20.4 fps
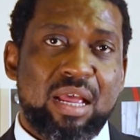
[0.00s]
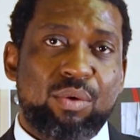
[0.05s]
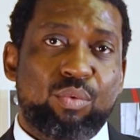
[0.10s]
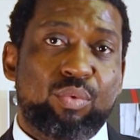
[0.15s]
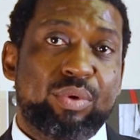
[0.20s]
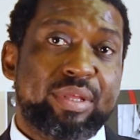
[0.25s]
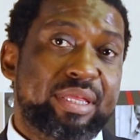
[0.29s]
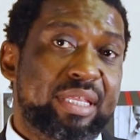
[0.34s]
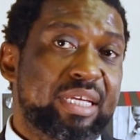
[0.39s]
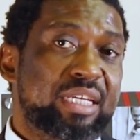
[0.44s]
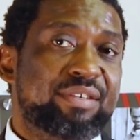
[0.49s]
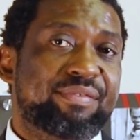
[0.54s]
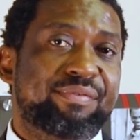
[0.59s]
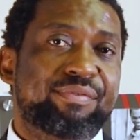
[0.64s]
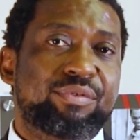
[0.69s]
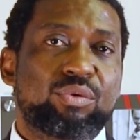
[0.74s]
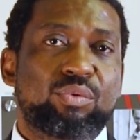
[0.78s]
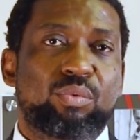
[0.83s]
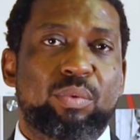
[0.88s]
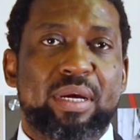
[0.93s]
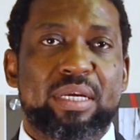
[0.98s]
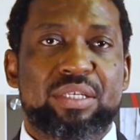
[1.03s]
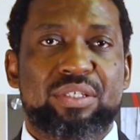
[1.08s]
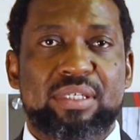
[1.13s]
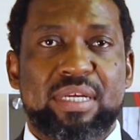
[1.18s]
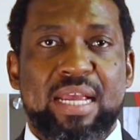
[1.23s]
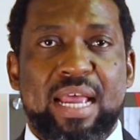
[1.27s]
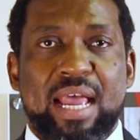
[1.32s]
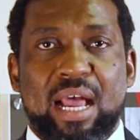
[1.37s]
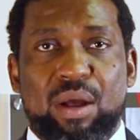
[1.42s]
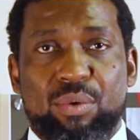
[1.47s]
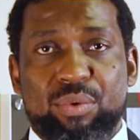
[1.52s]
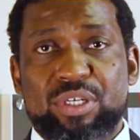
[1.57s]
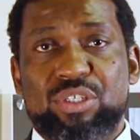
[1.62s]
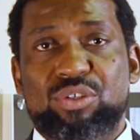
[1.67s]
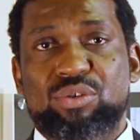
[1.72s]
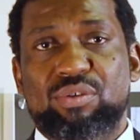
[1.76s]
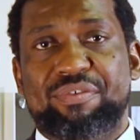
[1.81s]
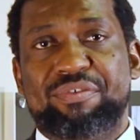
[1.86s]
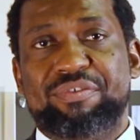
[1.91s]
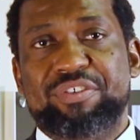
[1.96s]
With these few words, I wish
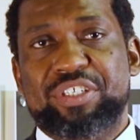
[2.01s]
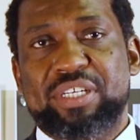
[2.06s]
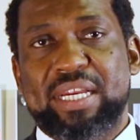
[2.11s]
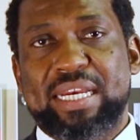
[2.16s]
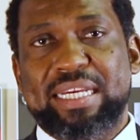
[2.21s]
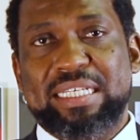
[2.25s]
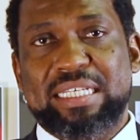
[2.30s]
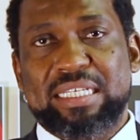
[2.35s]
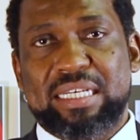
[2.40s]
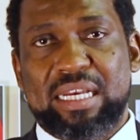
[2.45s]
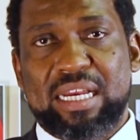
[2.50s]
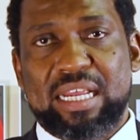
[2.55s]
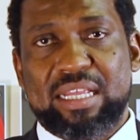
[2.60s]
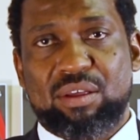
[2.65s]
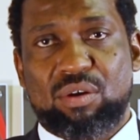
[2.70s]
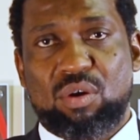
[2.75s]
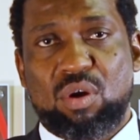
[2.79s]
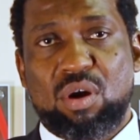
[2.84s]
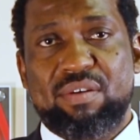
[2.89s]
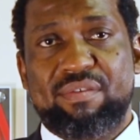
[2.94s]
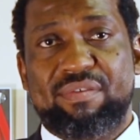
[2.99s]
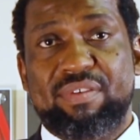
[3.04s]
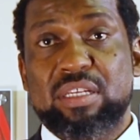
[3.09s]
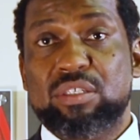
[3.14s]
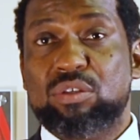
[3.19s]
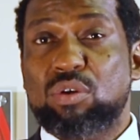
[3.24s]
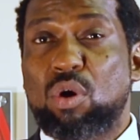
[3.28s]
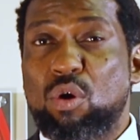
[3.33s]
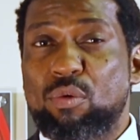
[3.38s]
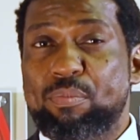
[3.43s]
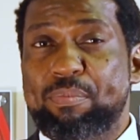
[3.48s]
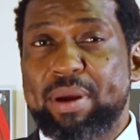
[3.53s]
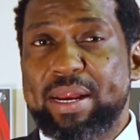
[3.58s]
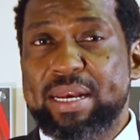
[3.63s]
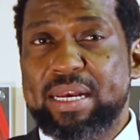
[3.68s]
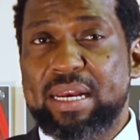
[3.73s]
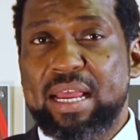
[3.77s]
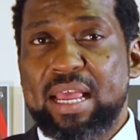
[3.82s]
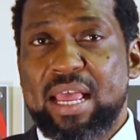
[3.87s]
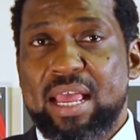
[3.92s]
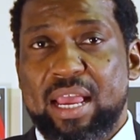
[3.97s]
to officially declare the conference
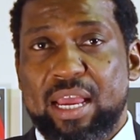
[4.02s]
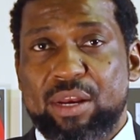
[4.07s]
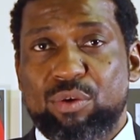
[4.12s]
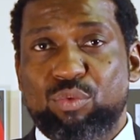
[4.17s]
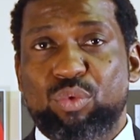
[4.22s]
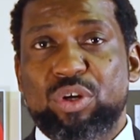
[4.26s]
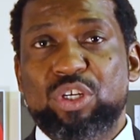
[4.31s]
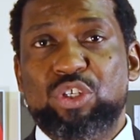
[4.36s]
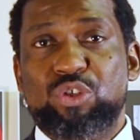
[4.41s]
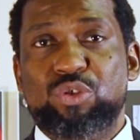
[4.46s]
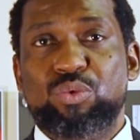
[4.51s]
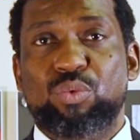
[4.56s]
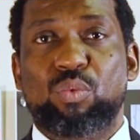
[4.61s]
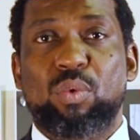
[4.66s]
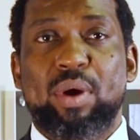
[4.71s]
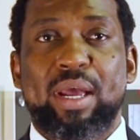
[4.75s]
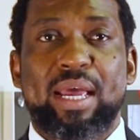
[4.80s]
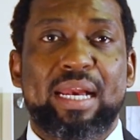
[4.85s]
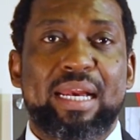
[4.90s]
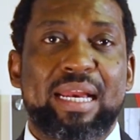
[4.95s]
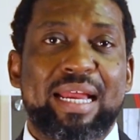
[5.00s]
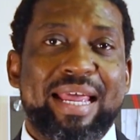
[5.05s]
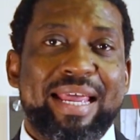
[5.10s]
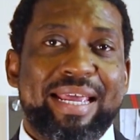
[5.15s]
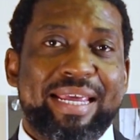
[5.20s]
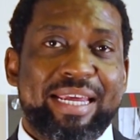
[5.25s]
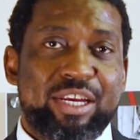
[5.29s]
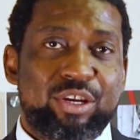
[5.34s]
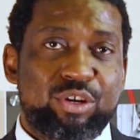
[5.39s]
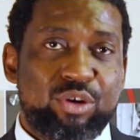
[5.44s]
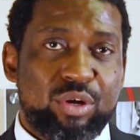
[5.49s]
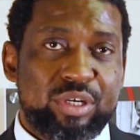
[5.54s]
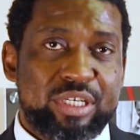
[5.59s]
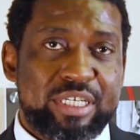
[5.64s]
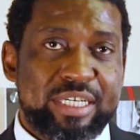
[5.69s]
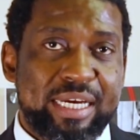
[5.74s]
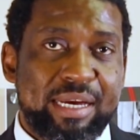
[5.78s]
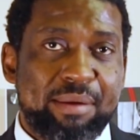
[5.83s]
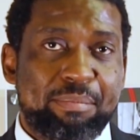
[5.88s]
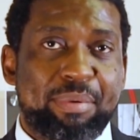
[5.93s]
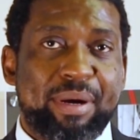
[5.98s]
open and wish you well in your
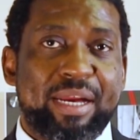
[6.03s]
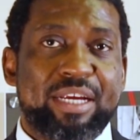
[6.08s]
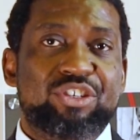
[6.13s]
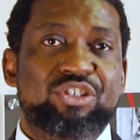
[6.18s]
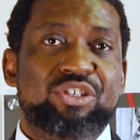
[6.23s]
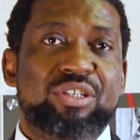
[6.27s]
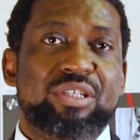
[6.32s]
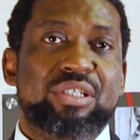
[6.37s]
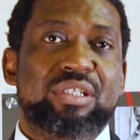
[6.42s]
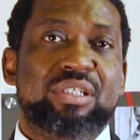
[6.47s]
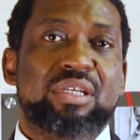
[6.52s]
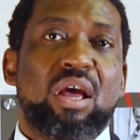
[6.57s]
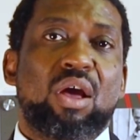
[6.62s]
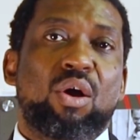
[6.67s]
deliberations